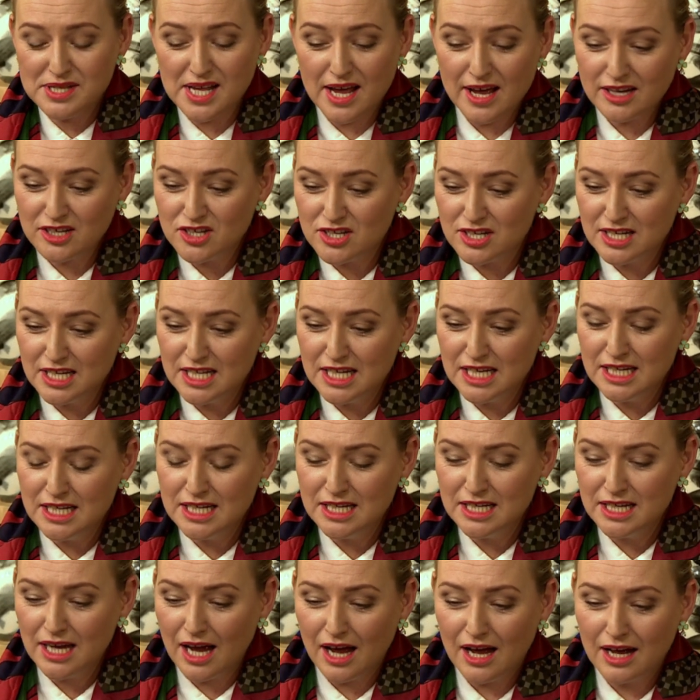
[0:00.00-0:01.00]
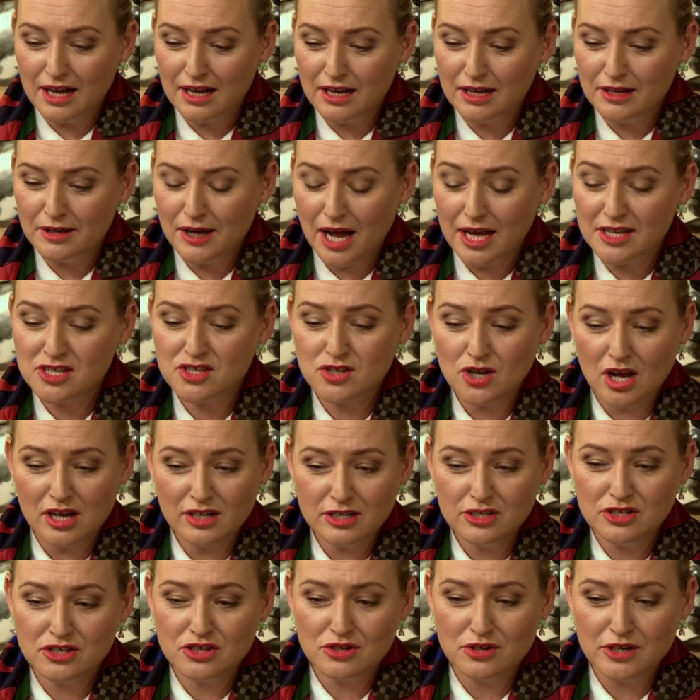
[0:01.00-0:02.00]
I was actually, uh, I
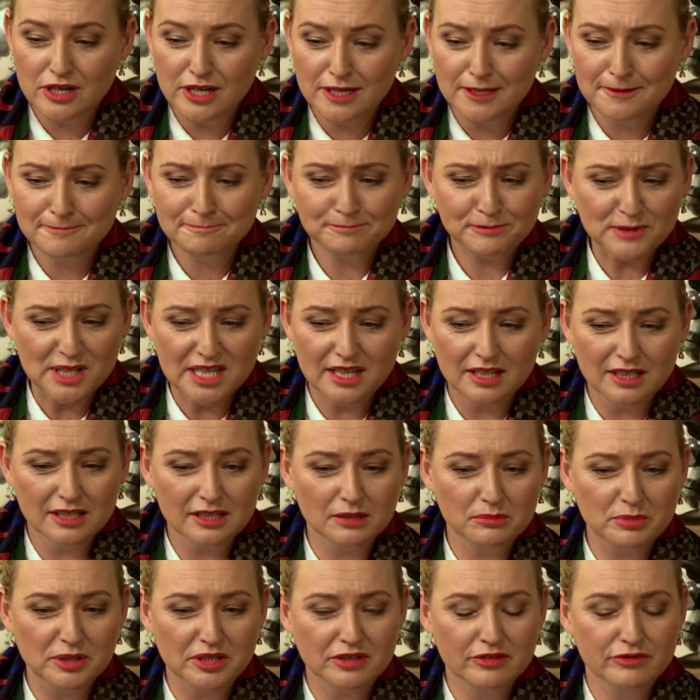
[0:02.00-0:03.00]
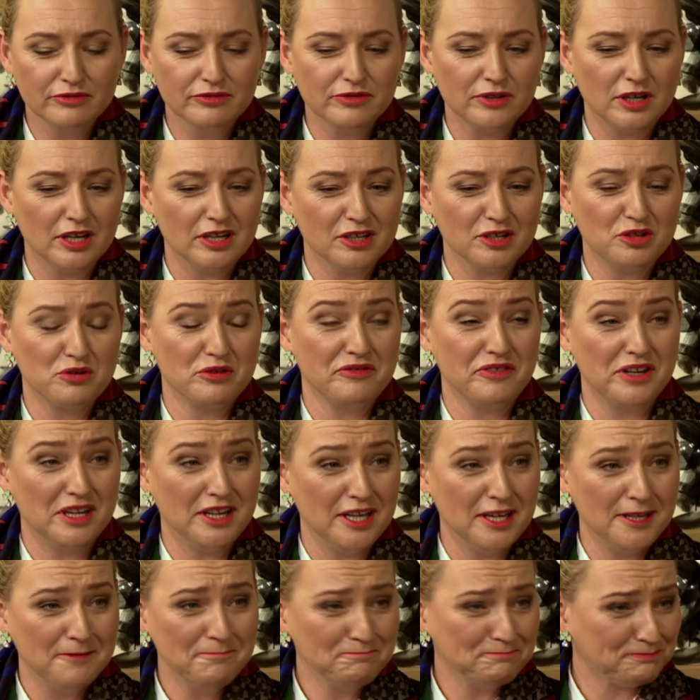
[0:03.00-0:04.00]
started doing a little bit of uh,
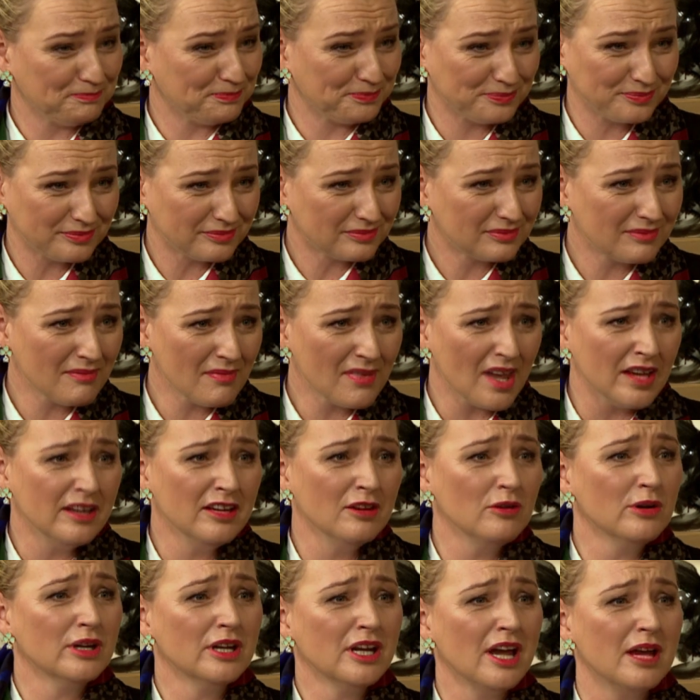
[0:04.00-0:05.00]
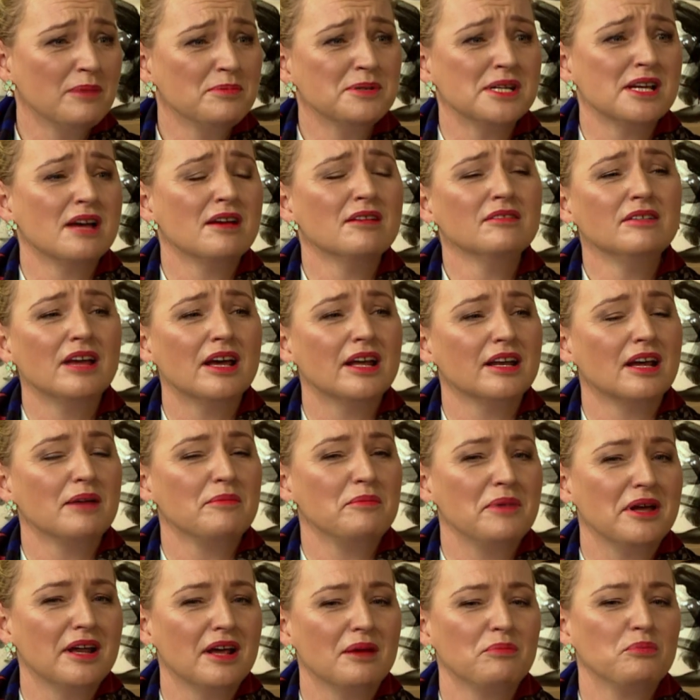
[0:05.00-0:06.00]
graffiti yeah. here in Cape mm. Town, and
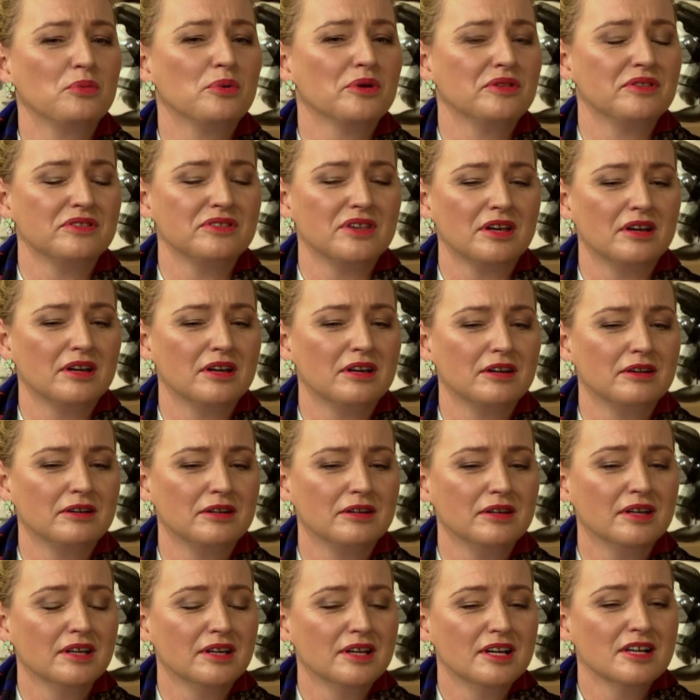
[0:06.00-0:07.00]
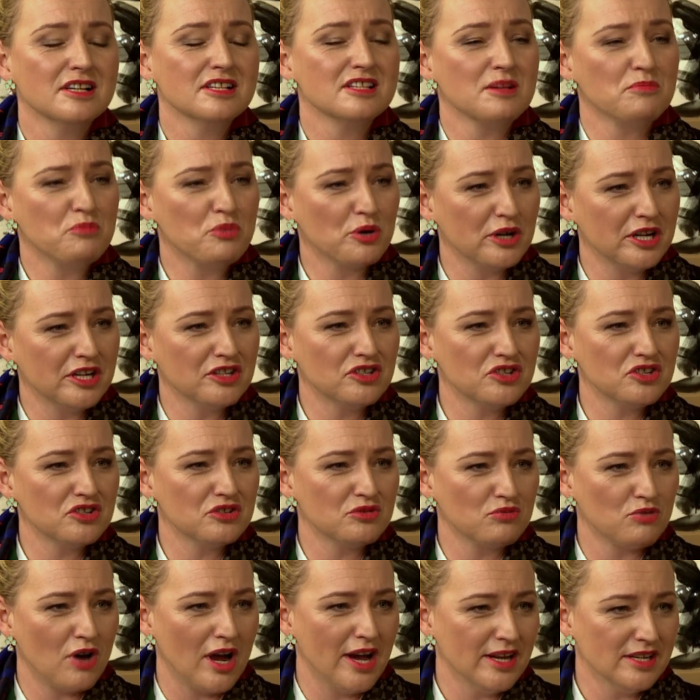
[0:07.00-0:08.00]
I met up with uh, some
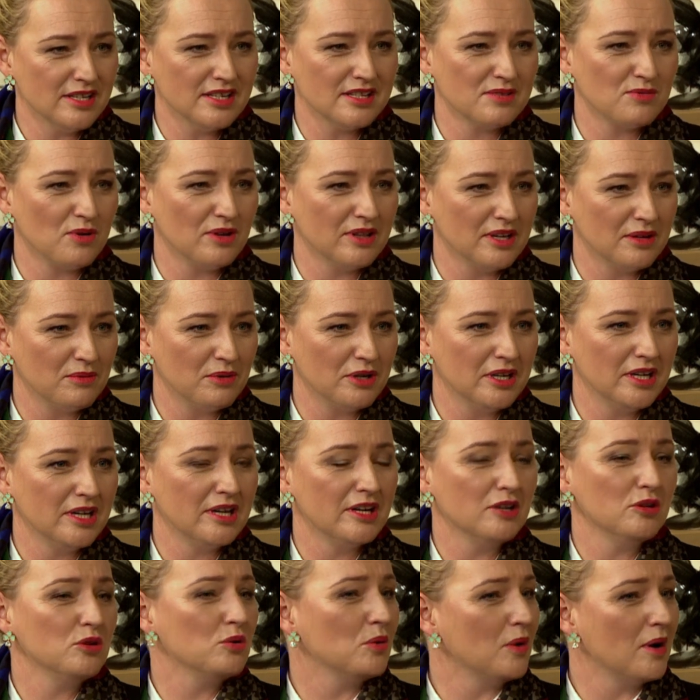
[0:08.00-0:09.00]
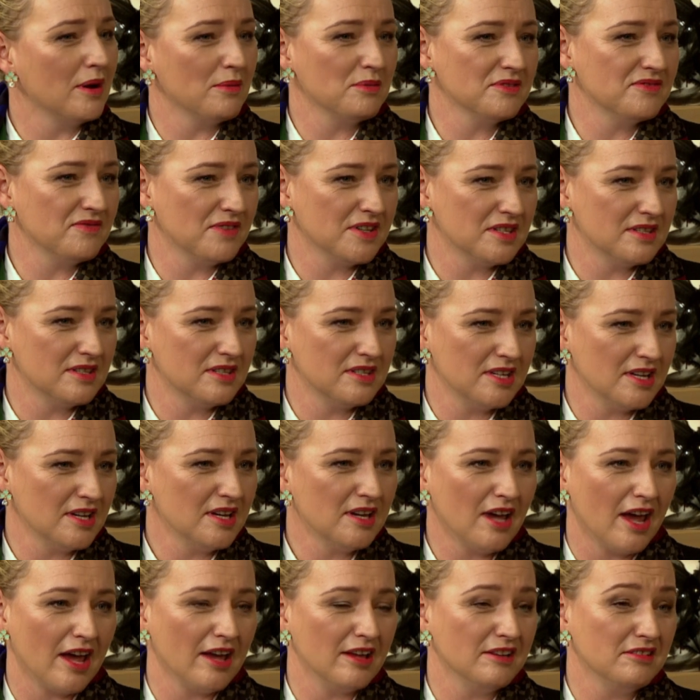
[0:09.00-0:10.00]
British writers while they were here who I was
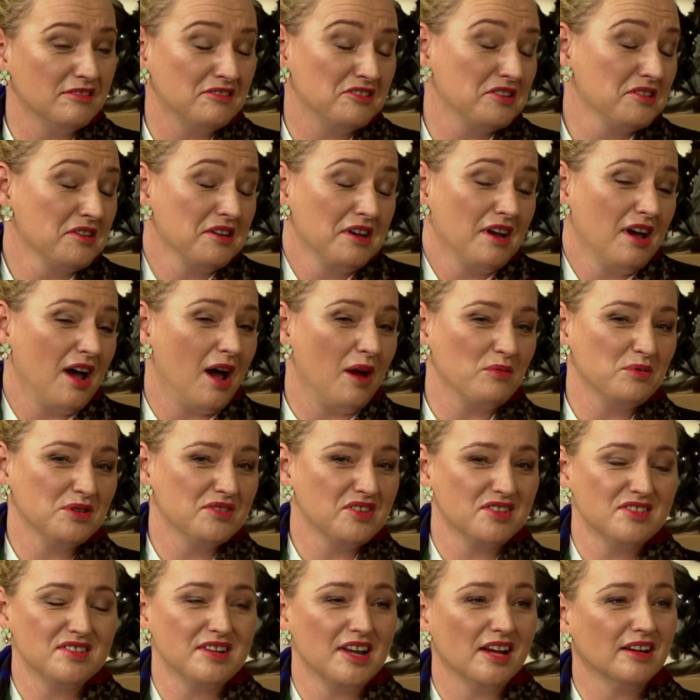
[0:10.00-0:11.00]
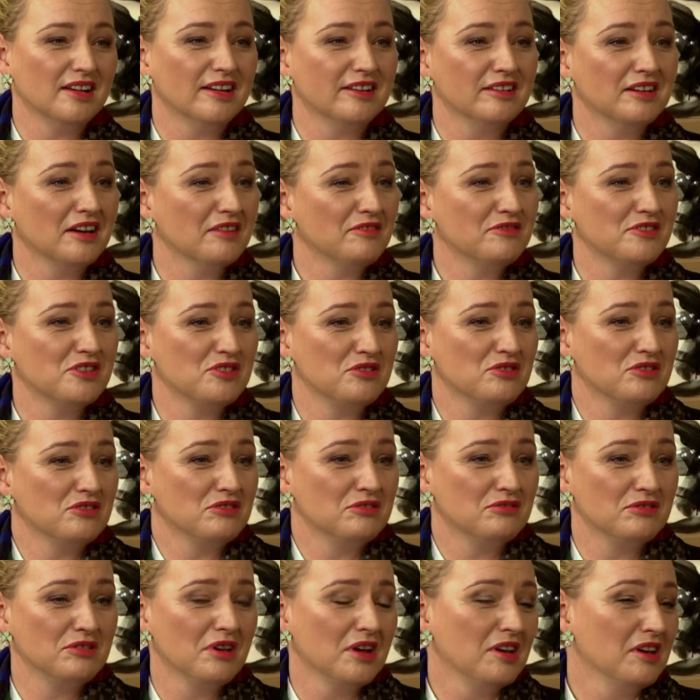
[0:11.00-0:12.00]
visiting, and I was just lucky enough
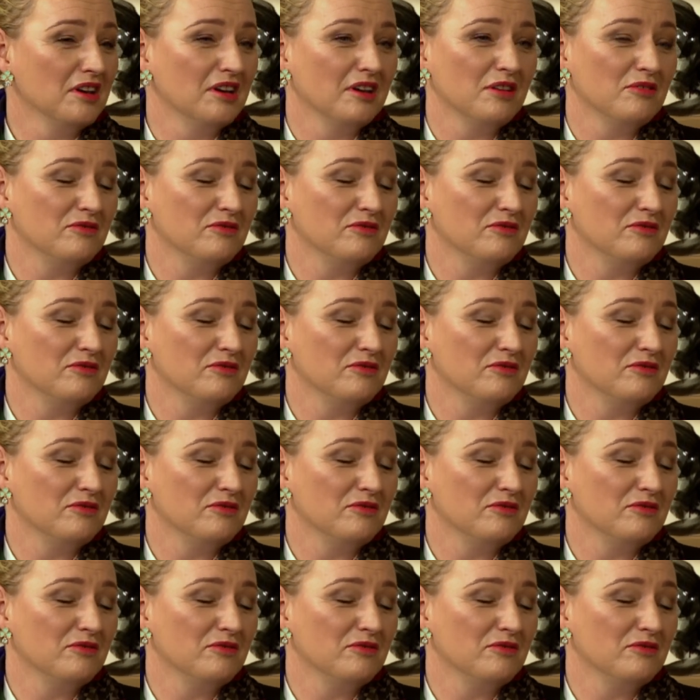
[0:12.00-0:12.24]
to